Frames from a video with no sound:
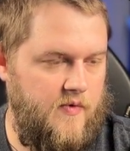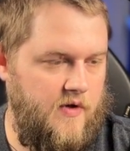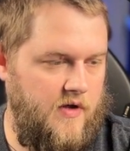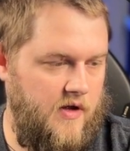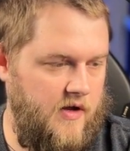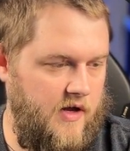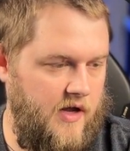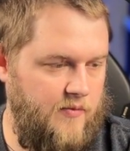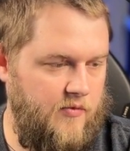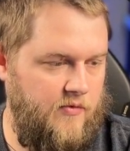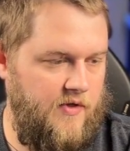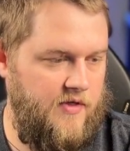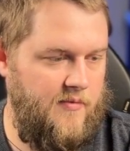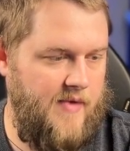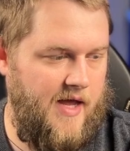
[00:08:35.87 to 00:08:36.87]
again, we'll
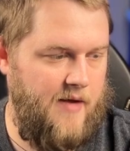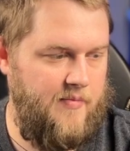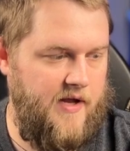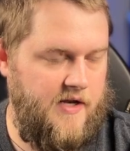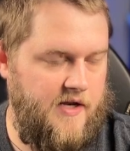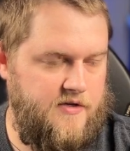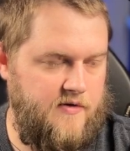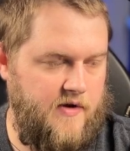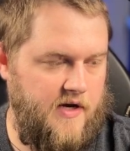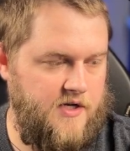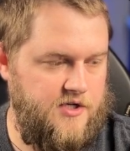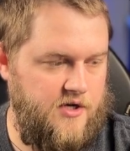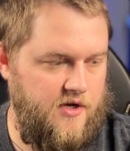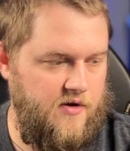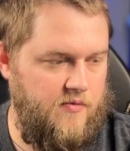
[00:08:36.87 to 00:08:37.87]
run the man page so I can
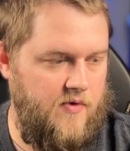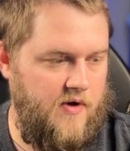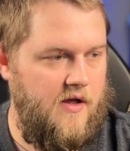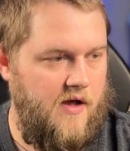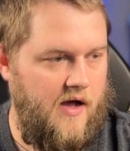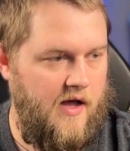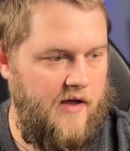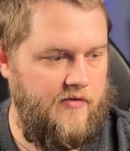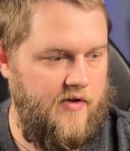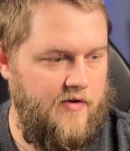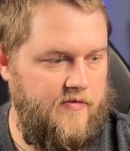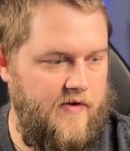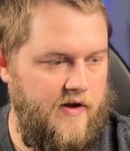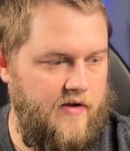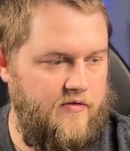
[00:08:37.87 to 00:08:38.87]
show you what
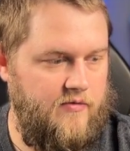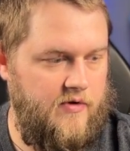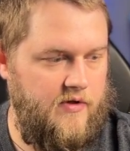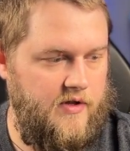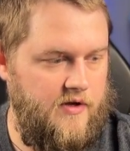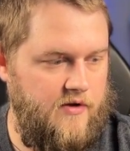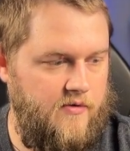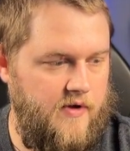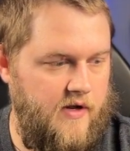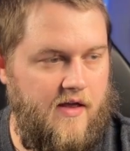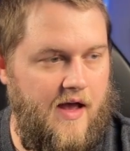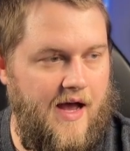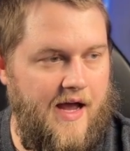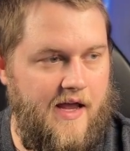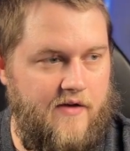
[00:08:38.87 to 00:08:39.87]
ifconfig is really doing.
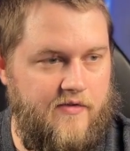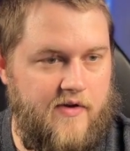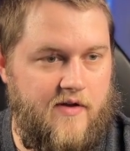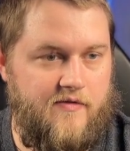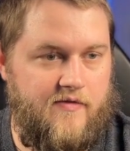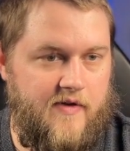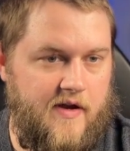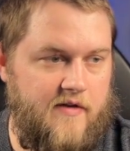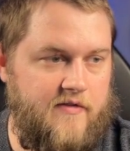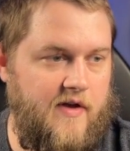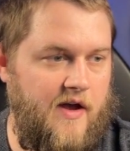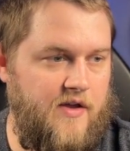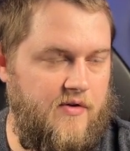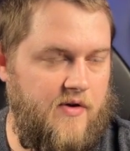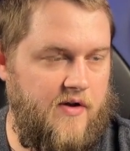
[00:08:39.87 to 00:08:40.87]
Ifconfig is how
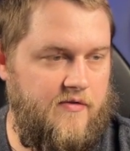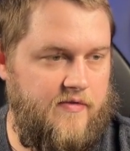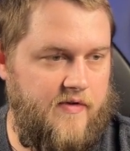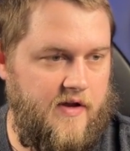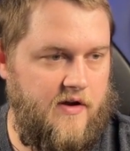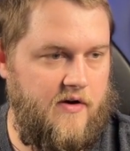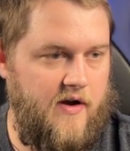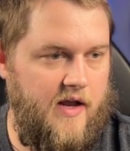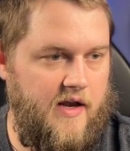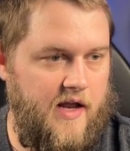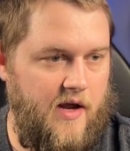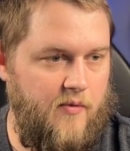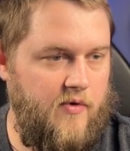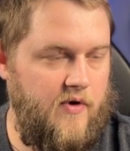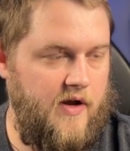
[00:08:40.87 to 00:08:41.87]
you configure a
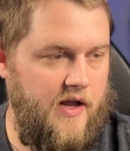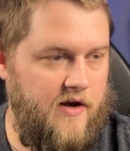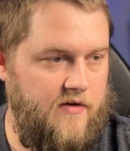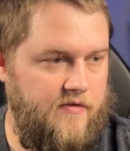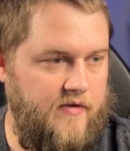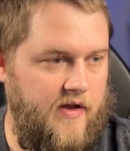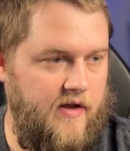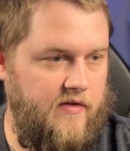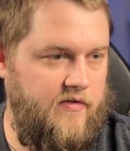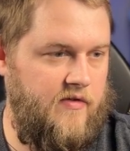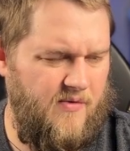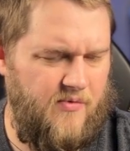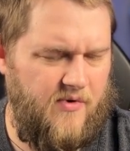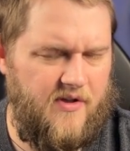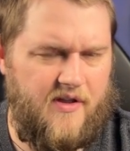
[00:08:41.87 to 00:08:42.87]
network interface.
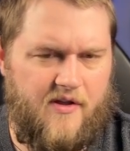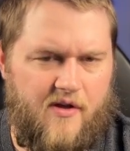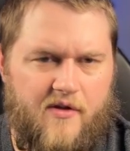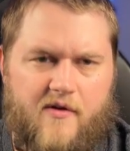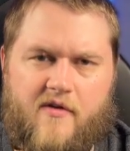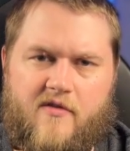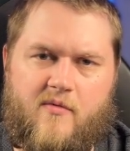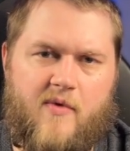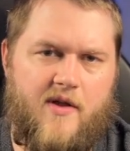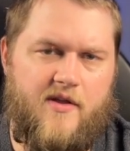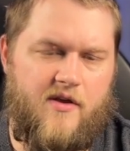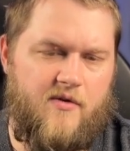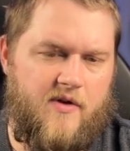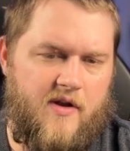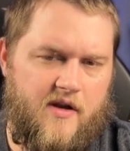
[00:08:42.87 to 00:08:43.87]
Really, the only reason why that
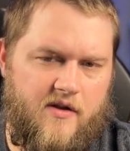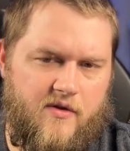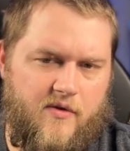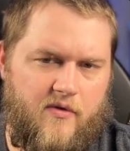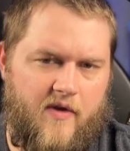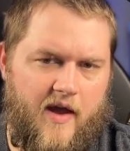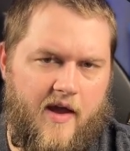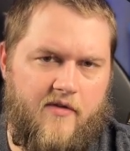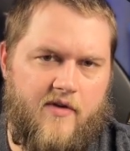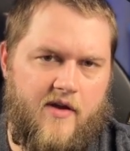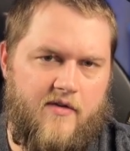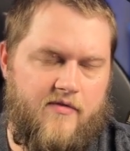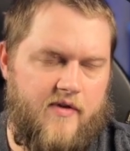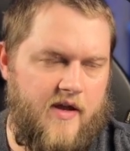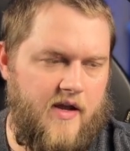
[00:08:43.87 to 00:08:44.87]
you need to use
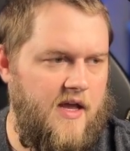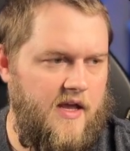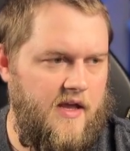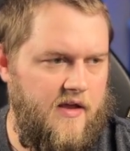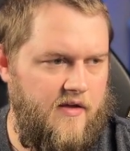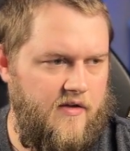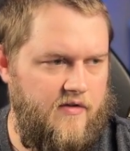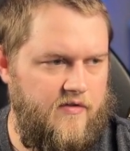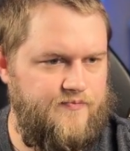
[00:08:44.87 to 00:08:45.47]
ifconfig is